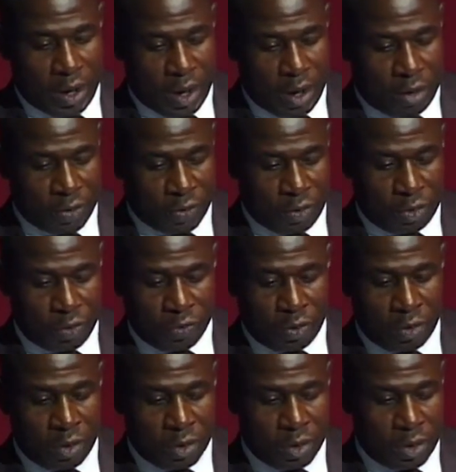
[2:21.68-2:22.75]
I was
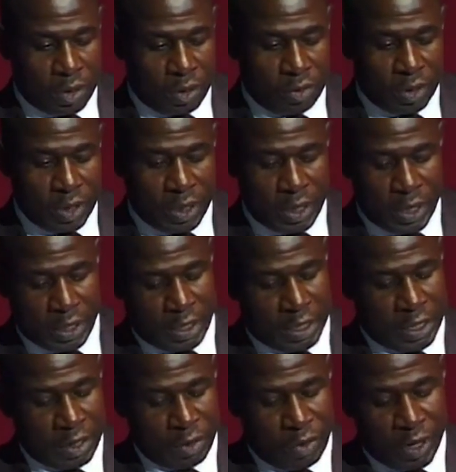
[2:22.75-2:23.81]
also looking
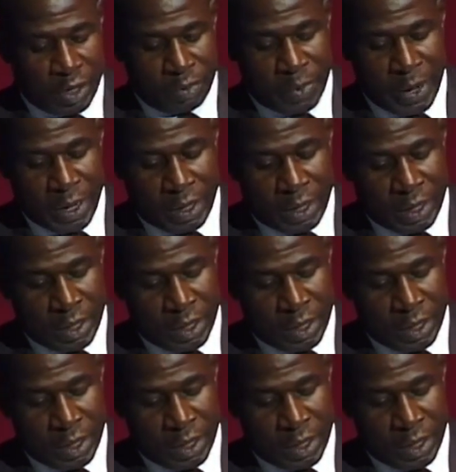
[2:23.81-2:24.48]
at the World Bank,